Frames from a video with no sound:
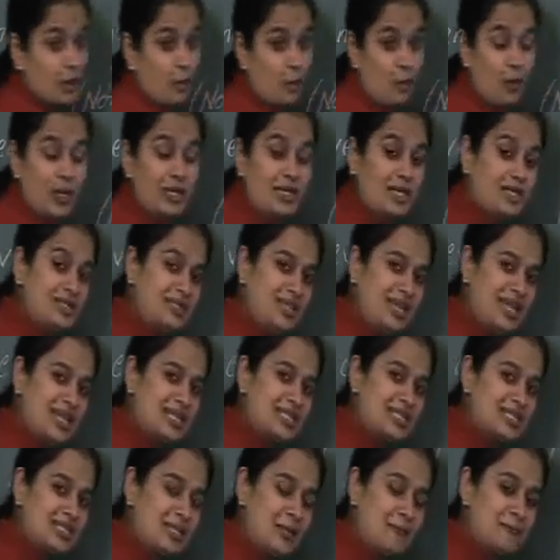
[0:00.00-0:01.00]
What are the
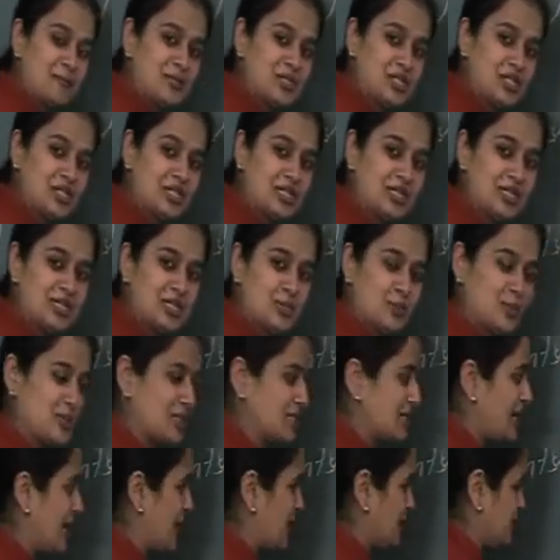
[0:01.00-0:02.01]
exceptions
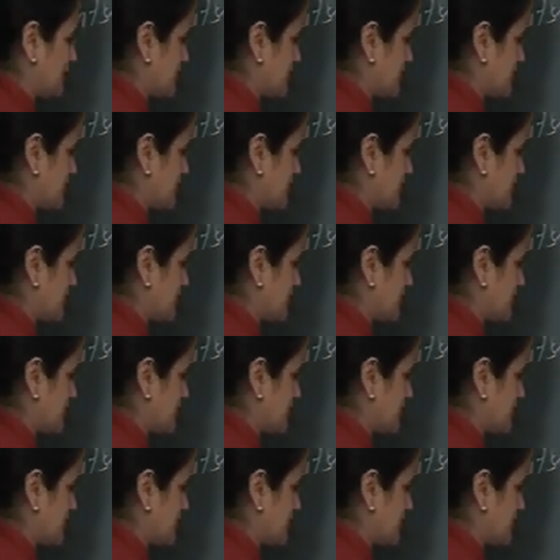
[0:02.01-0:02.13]
which I